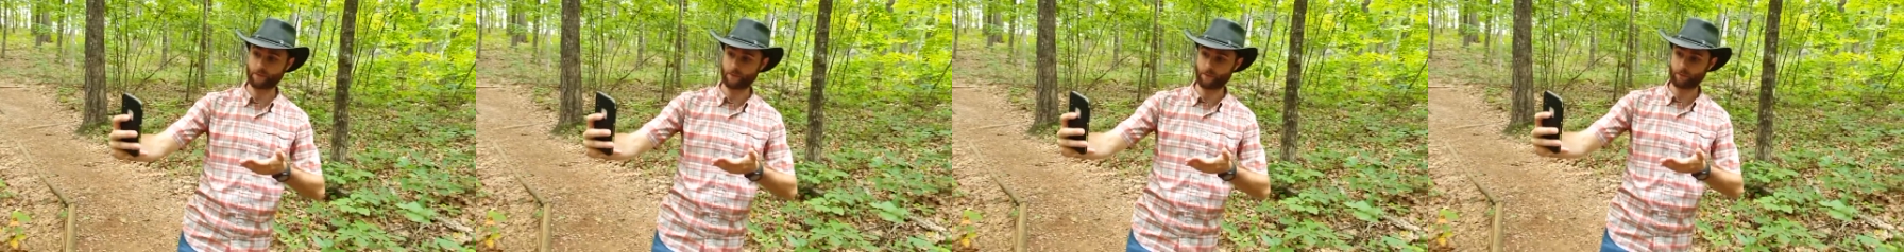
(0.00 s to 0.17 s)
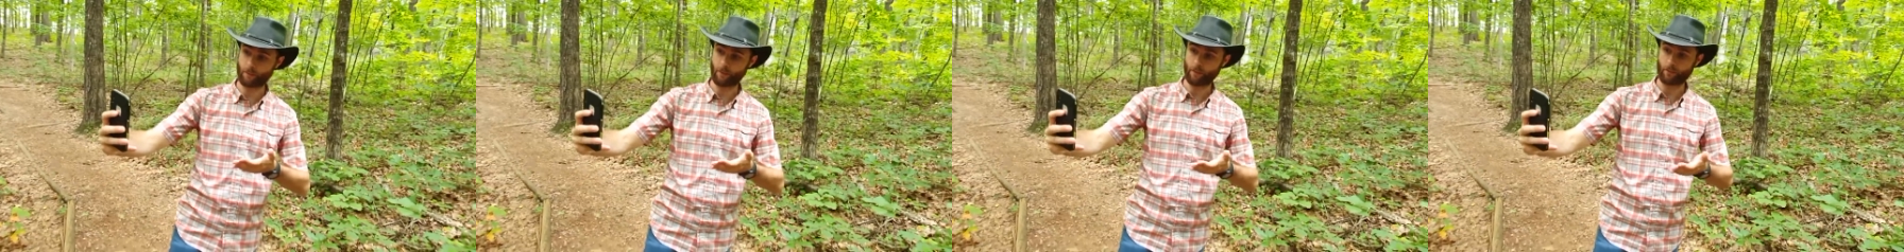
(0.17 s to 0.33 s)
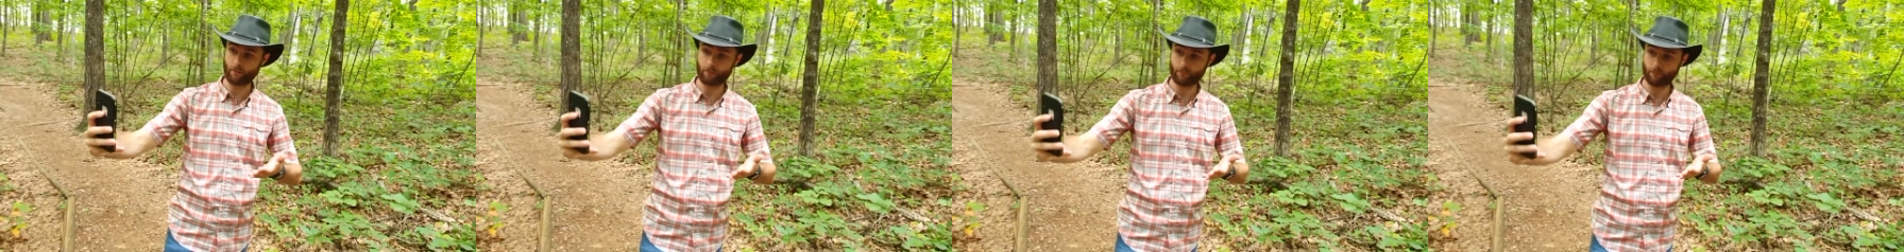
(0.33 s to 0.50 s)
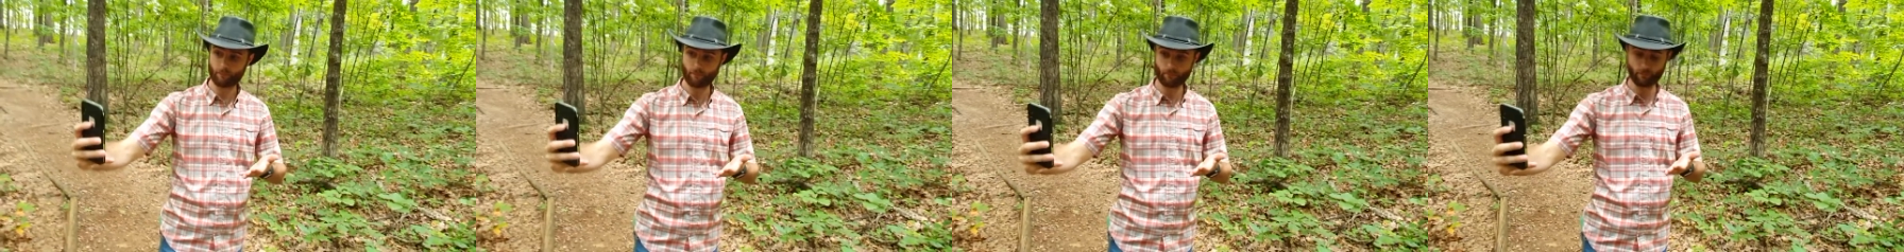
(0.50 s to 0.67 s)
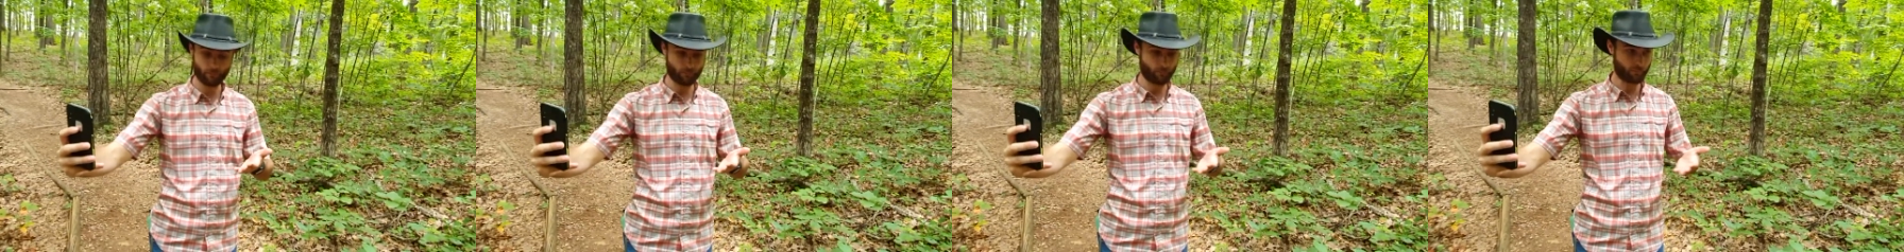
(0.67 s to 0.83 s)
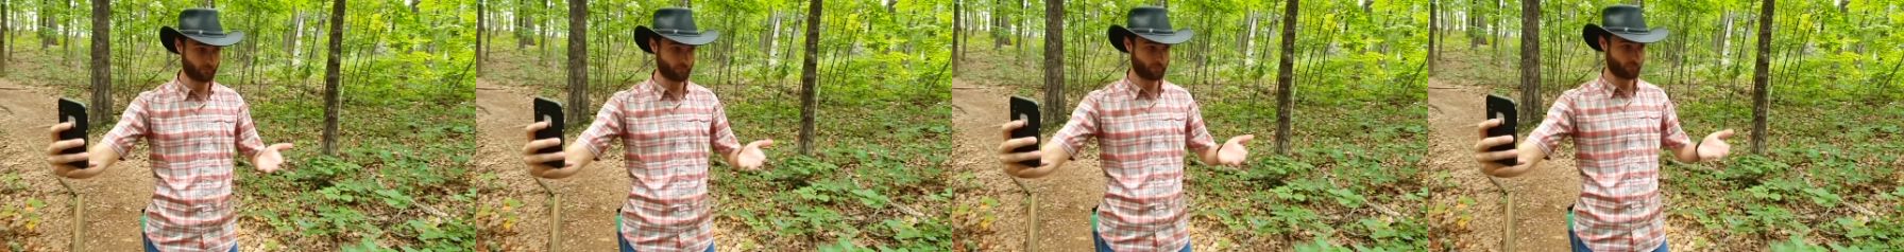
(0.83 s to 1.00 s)
to be
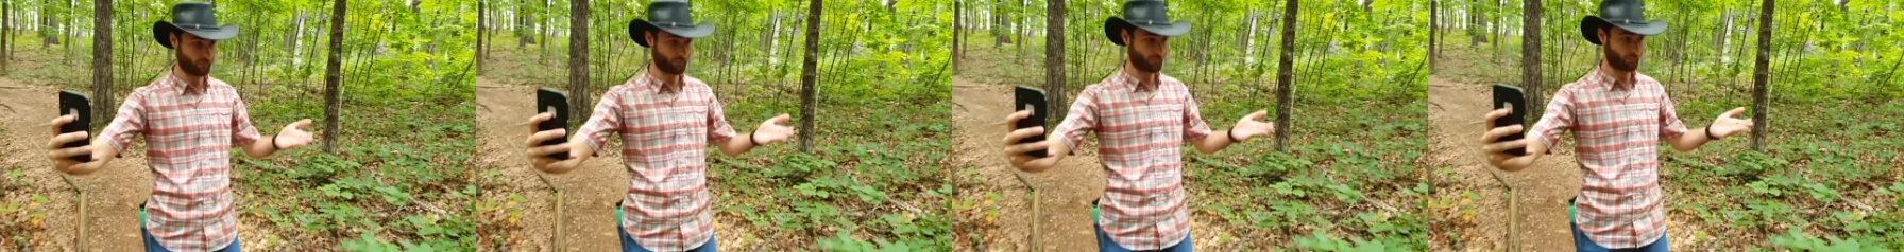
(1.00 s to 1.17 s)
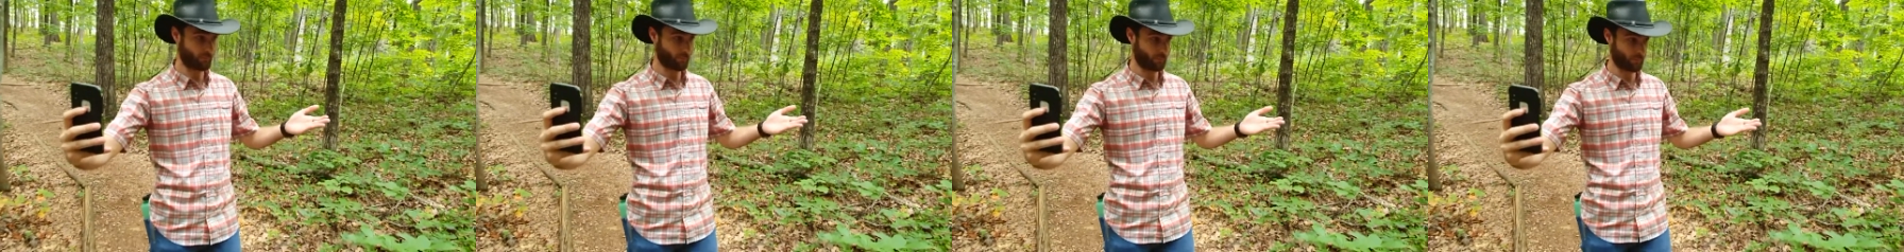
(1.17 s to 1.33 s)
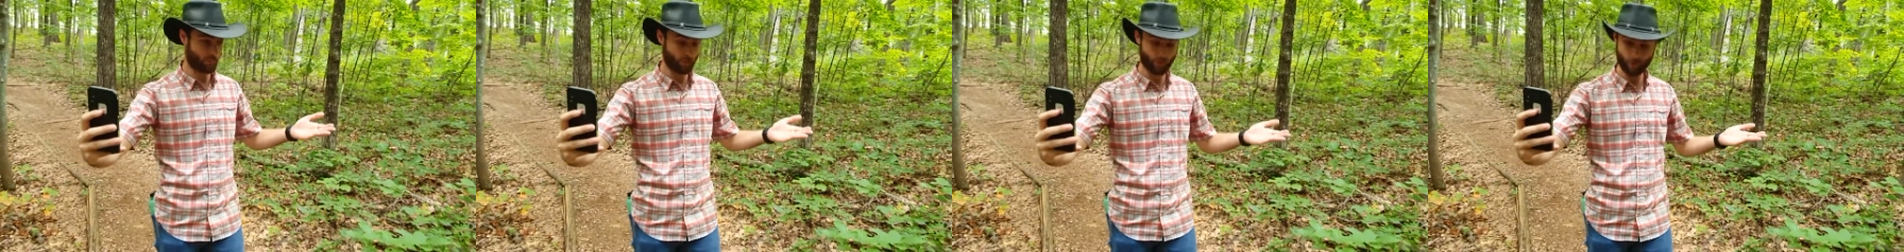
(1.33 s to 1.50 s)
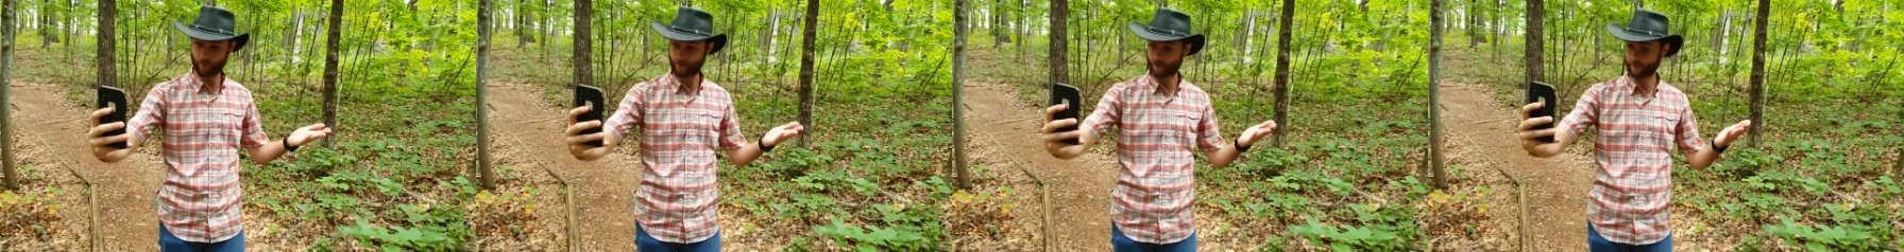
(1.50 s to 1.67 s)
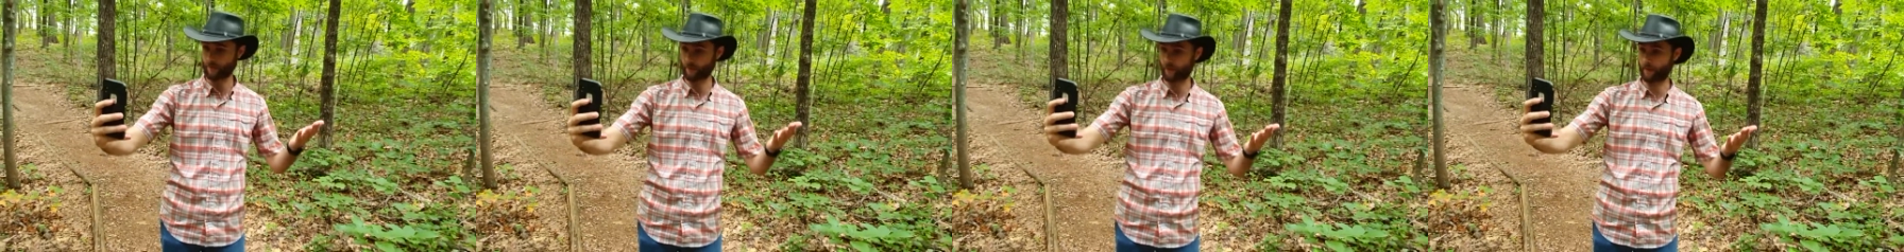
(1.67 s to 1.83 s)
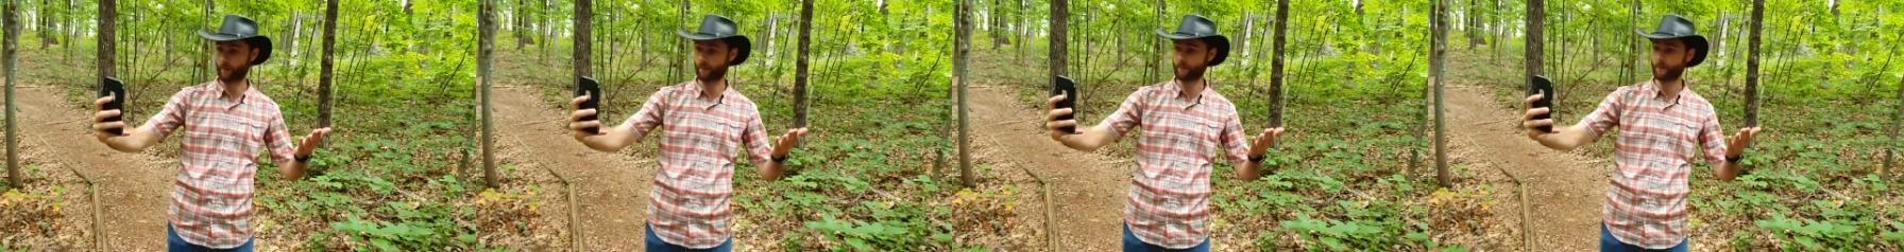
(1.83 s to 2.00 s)
Creek's
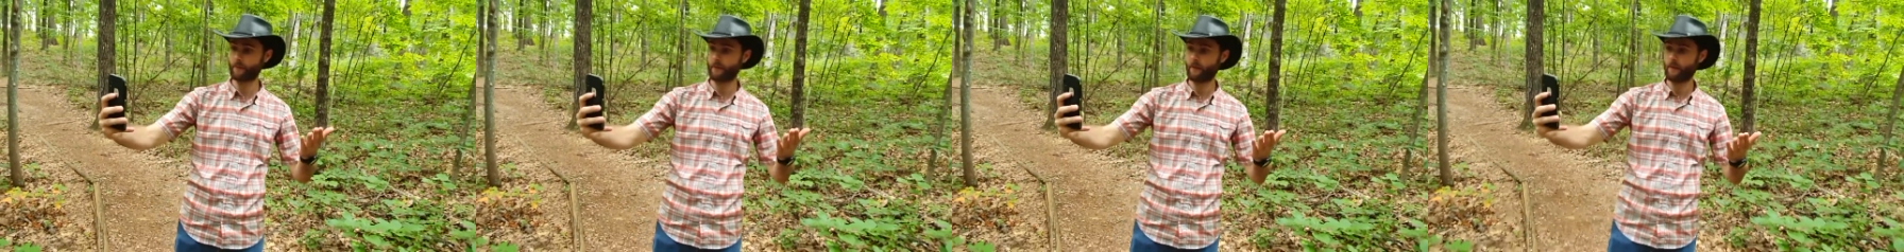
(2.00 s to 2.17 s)
land.